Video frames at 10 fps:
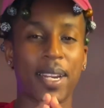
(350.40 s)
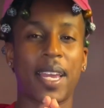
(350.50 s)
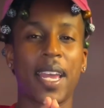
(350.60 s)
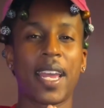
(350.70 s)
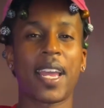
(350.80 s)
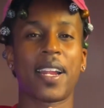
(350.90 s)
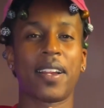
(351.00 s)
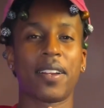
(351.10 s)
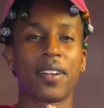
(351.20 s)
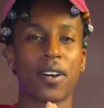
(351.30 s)

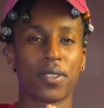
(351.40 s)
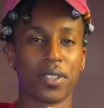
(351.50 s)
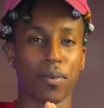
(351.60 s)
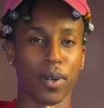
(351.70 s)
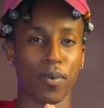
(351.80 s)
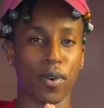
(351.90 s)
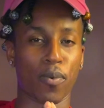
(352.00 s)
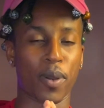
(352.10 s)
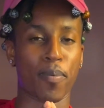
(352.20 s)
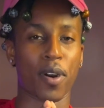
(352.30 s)
Ken goes to the real world
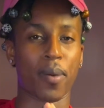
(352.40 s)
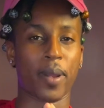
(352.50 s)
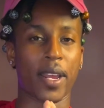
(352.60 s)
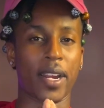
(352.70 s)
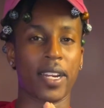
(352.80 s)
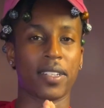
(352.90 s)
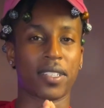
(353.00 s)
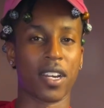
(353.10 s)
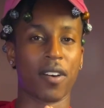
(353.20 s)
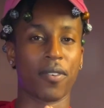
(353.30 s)
with Barbie and he
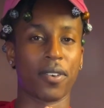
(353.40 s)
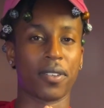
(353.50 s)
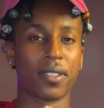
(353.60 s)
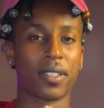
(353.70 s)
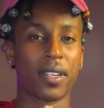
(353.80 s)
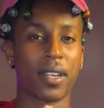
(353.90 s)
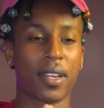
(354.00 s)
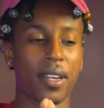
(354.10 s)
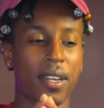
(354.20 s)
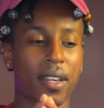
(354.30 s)
discovers
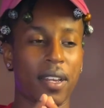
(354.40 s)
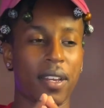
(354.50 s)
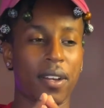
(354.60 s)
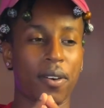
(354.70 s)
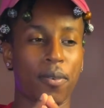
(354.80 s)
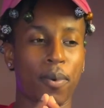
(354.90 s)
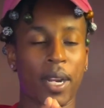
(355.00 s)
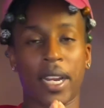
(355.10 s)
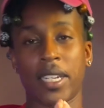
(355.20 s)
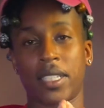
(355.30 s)
what
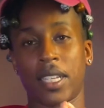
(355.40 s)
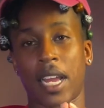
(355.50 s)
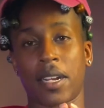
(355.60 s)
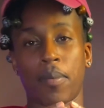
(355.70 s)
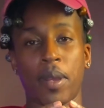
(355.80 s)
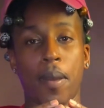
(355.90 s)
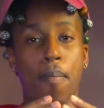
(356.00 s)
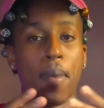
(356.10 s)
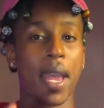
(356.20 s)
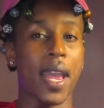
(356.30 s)
it is to like to be a
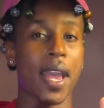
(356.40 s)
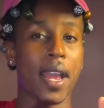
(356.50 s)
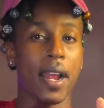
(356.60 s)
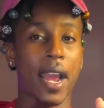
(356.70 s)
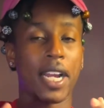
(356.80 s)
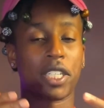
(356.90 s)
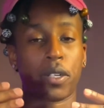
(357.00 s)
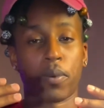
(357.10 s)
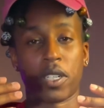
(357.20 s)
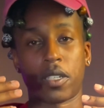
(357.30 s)
man, actually
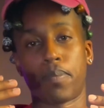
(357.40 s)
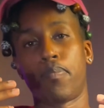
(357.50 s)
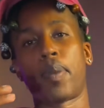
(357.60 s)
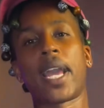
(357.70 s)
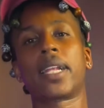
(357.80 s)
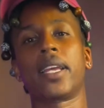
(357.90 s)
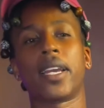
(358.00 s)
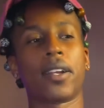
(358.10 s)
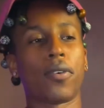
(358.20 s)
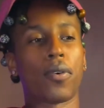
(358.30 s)

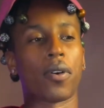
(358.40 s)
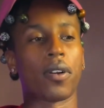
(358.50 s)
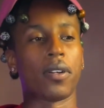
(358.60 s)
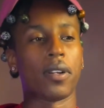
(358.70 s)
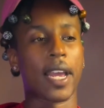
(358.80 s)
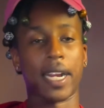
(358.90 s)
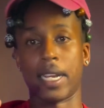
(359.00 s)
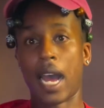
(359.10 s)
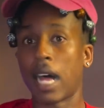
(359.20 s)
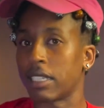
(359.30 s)
respected or
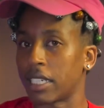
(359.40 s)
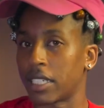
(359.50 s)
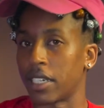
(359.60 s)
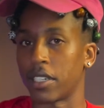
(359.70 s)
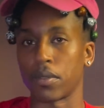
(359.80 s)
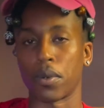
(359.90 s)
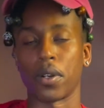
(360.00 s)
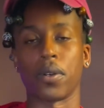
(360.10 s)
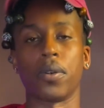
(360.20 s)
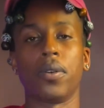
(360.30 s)
acknowledged in this
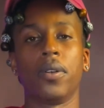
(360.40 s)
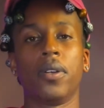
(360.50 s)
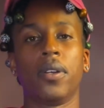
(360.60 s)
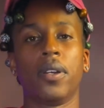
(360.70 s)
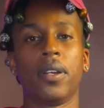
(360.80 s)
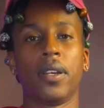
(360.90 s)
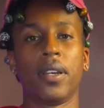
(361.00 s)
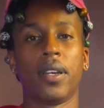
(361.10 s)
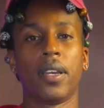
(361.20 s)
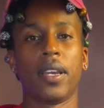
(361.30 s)
world,
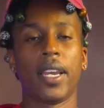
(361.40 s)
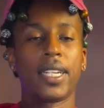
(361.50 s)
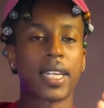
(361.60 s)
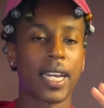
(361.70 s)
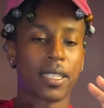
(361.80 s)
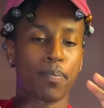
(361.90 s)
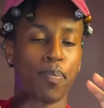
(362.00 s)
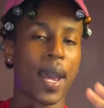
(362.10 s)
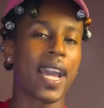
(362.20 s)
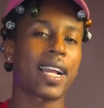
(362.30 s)
he takes
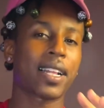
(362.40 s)
back